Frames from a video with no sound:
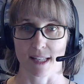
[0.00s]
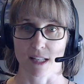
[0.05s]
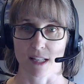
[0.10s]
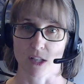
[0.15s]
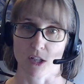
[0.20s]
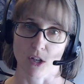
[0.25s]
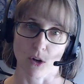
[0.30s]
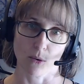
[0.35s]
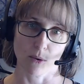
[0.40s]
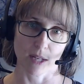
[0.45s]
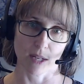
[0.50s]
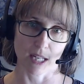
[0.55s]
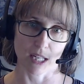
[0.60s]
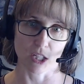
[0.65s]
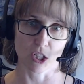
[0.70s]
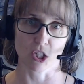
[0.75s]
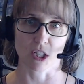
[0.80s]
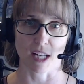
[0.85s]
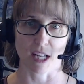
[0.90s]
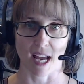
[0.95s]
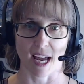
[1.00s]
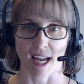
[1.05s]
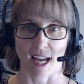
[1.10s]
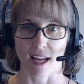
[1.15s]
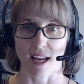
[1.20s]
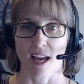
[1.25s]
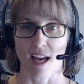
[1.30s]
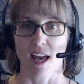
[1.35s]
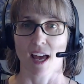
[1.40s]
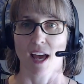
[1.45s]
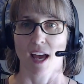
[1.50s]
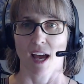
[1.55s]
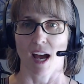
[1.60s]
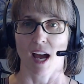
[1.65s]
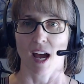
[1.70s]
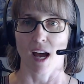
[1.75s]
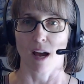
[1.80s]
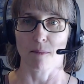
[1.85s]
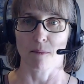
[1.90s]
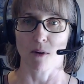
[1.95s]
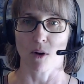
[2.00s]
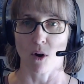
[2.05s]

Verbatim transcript: And so each day um,